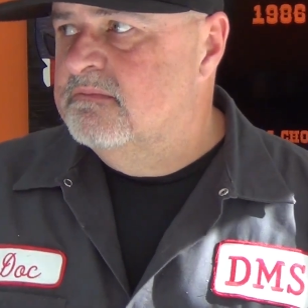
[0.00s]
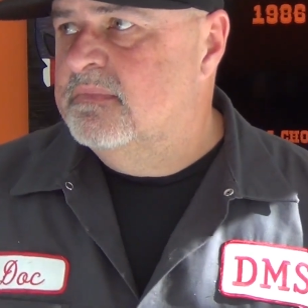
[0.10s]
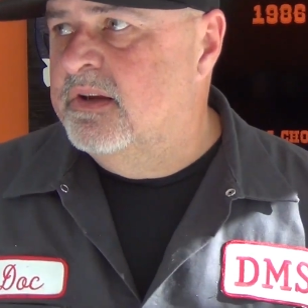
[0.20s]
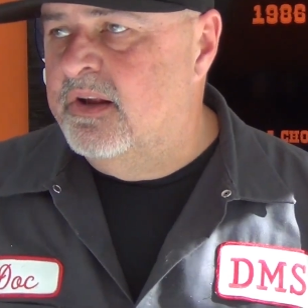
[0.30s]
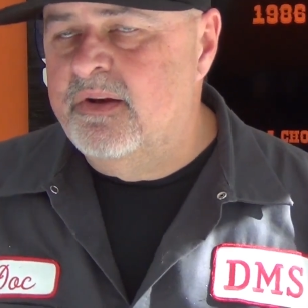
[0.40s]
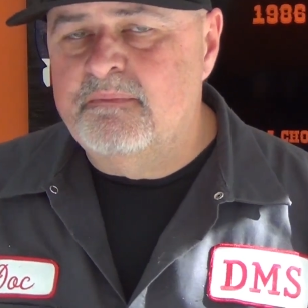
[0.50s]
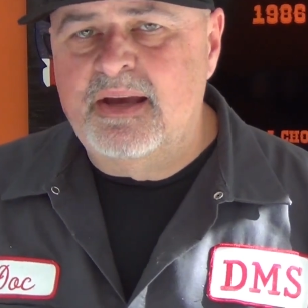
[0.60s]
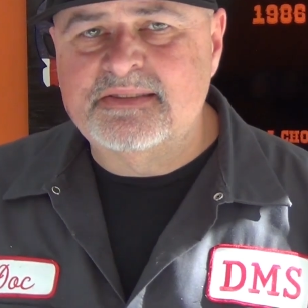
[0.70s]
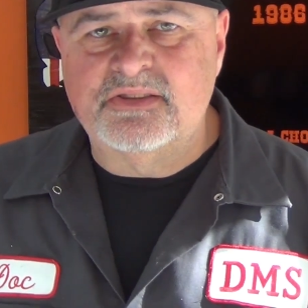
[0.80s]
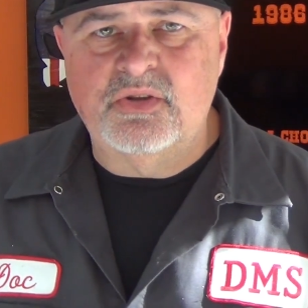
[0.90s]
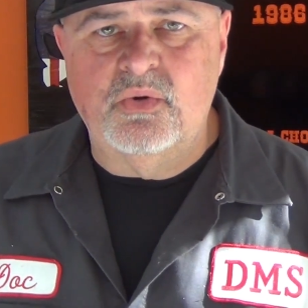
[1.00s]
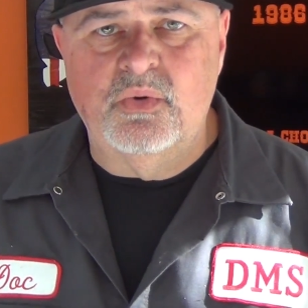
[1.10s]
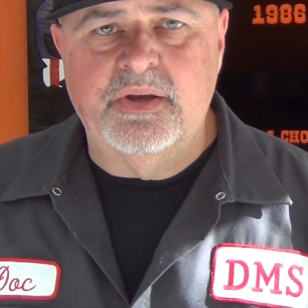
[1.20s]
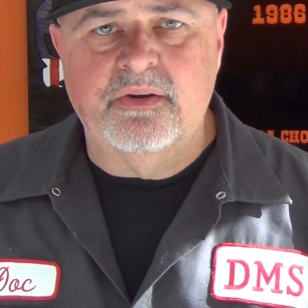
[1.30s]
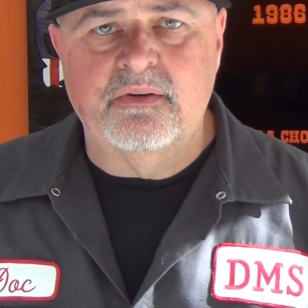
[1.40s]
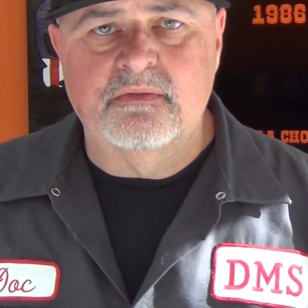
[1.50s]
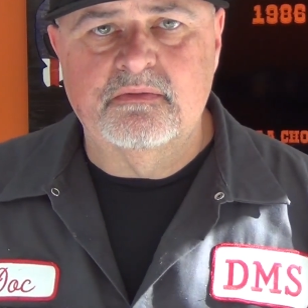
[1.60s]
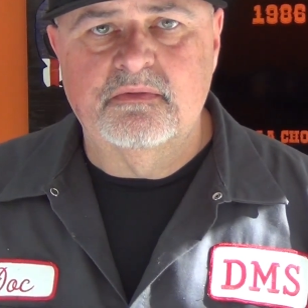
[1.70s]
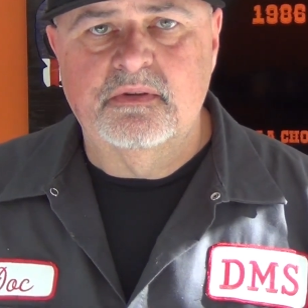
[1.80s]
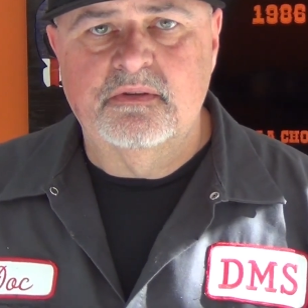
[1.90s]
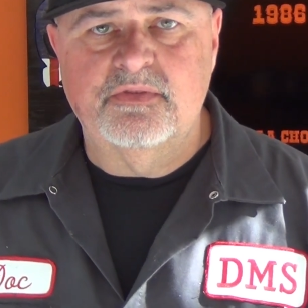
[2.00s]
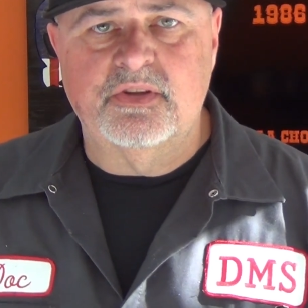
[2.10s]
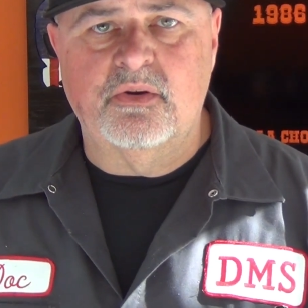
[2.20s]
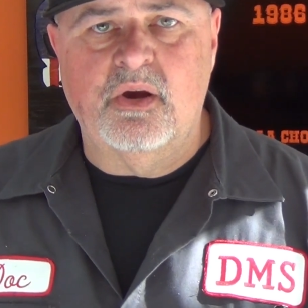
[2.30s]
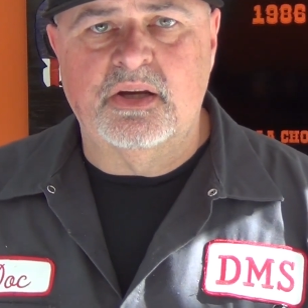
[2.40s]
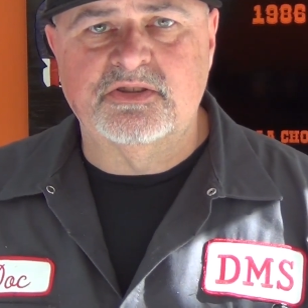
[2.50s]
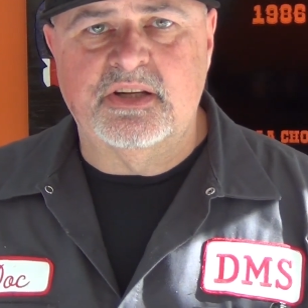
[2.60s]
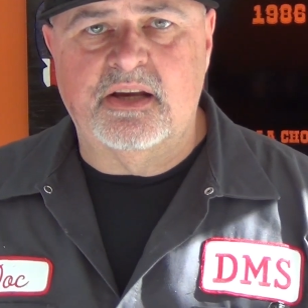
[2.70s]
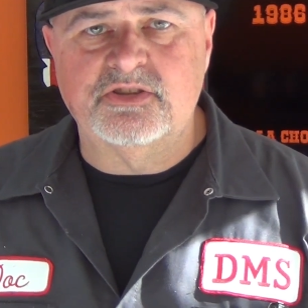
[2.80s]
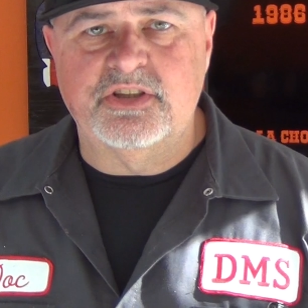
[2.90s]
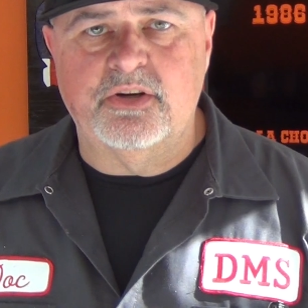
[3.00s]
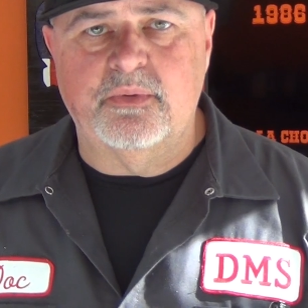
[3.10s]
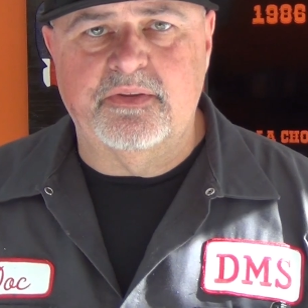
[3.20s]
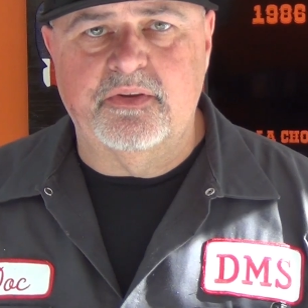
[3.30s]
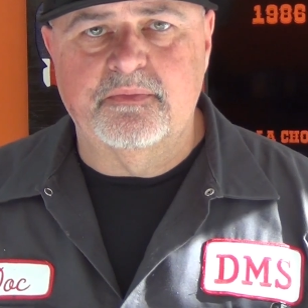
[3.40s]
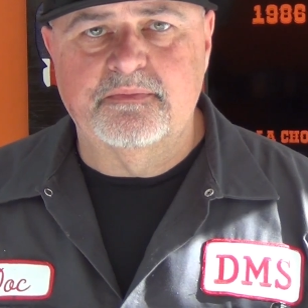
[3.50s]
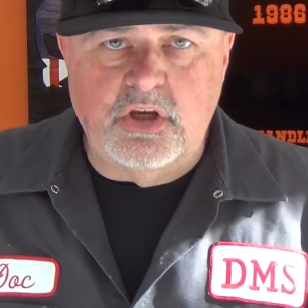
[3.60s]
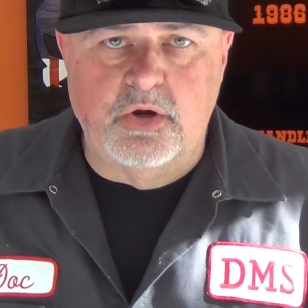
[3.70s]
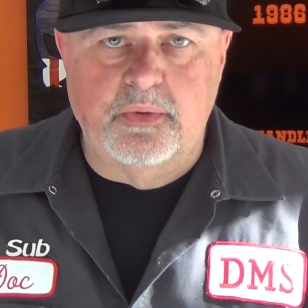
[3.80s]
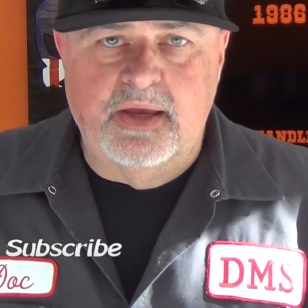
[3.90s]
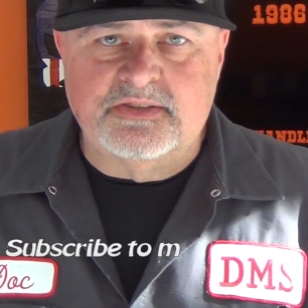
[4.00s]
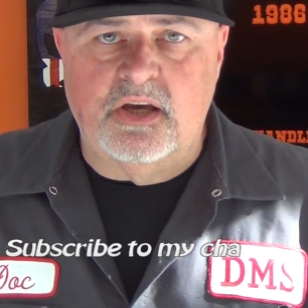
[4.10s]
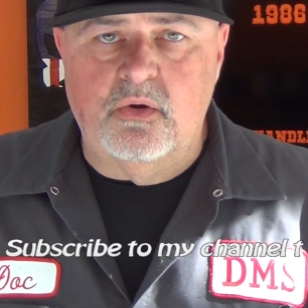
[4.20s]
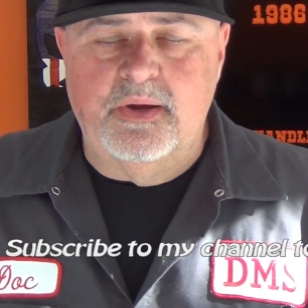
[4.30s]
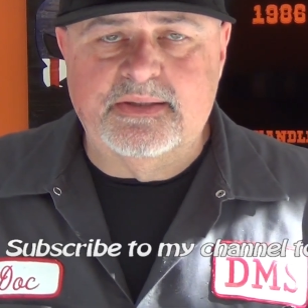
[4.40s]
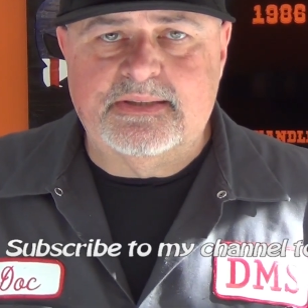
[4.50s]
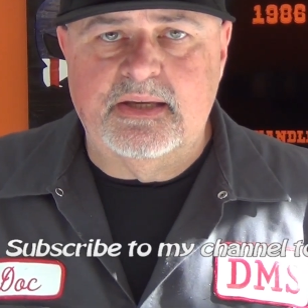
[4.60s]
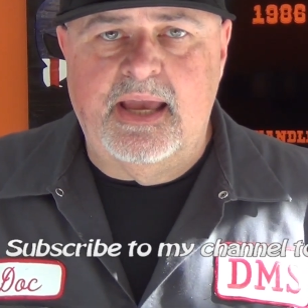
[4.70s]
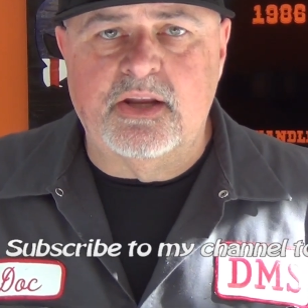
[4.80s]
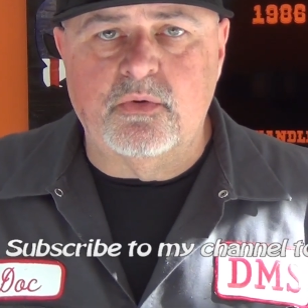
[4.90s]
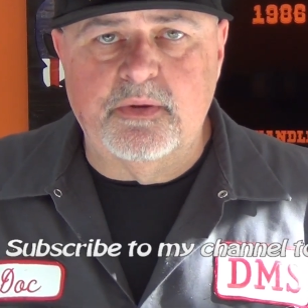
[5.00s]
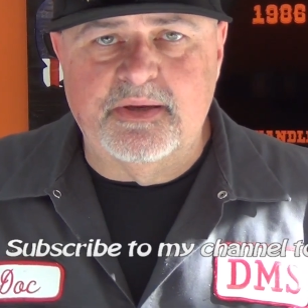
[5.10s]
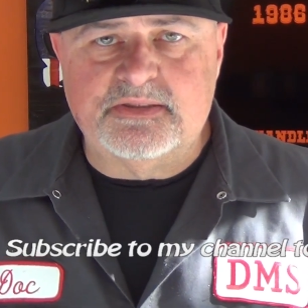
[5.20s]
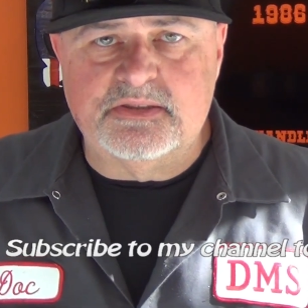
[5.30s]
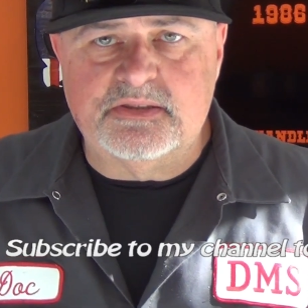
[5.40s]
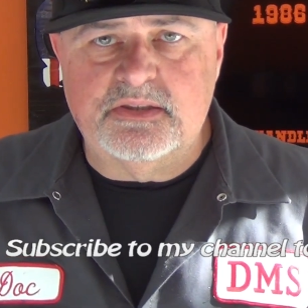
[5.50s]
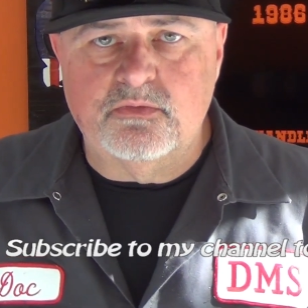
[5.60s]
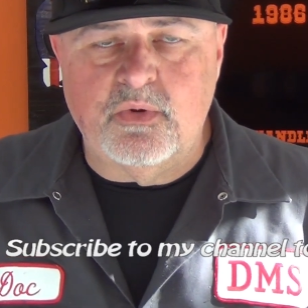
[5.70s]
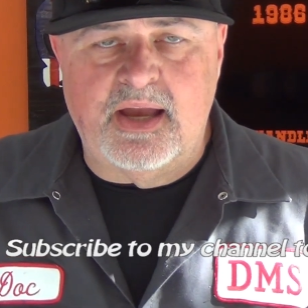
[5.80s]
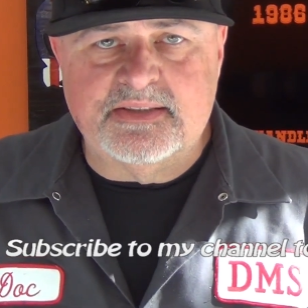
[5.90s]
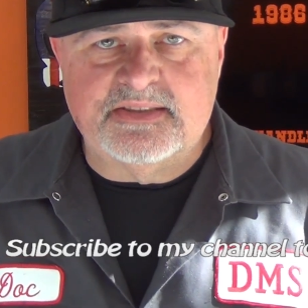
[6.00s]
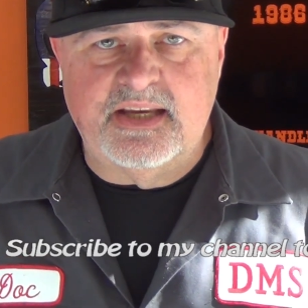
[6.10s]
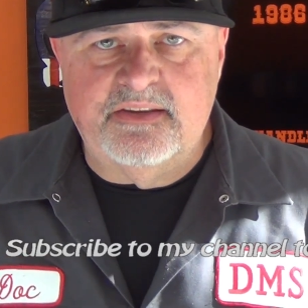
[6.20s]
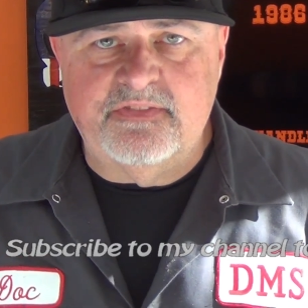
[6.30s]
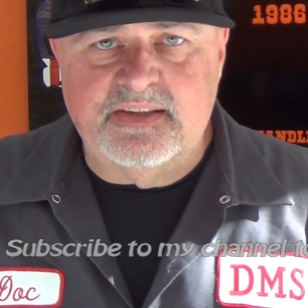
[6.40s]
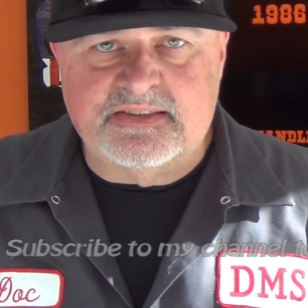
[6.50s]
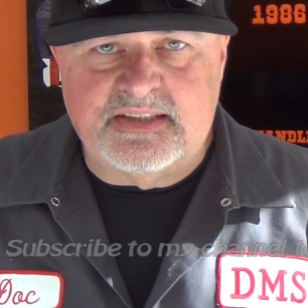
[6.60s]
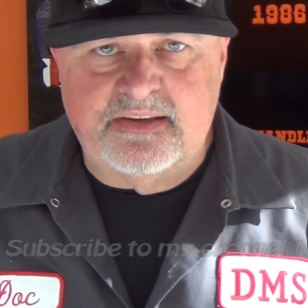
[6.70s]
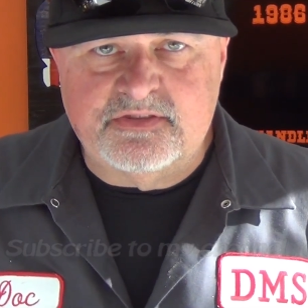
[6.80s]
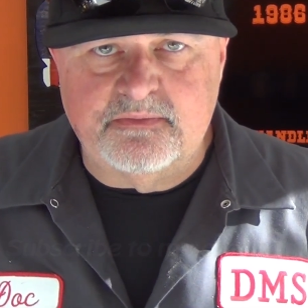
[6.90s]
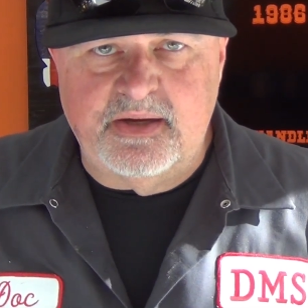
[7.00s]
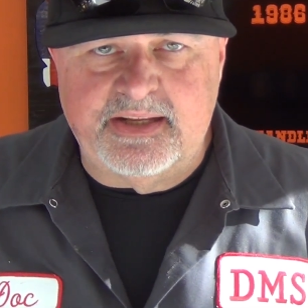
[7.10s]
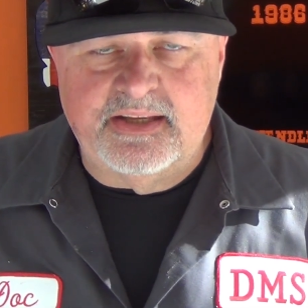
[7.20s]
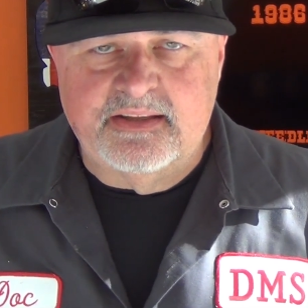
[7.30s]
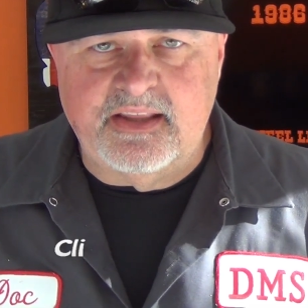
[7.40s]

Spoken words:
you know, it buys a tool here for the garage that I'll share with you. So, as always, handle your business, ride safe, and save some money.